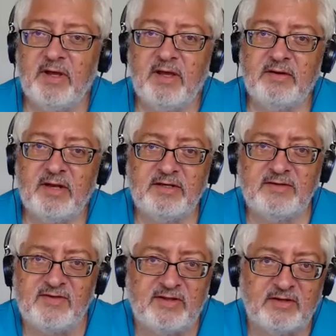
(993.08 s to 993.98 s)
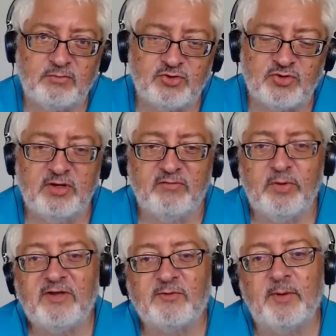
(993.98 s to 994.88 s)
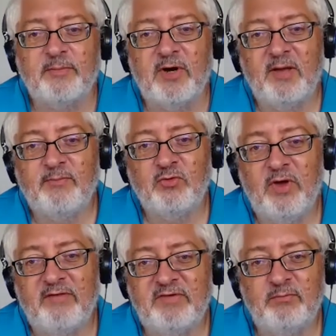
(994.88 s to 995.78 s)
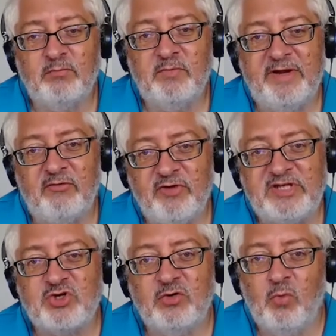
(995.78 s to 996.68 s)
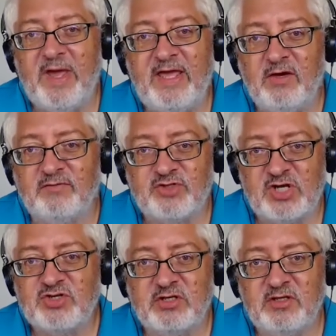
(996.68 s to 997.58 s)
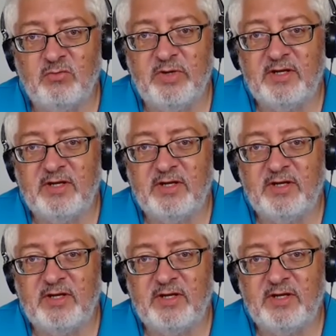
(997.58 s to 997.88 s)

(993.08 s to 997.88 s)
I, I didn't say that we shouldn't have winners, but perhaps to have a, a richer way of judging the yeah.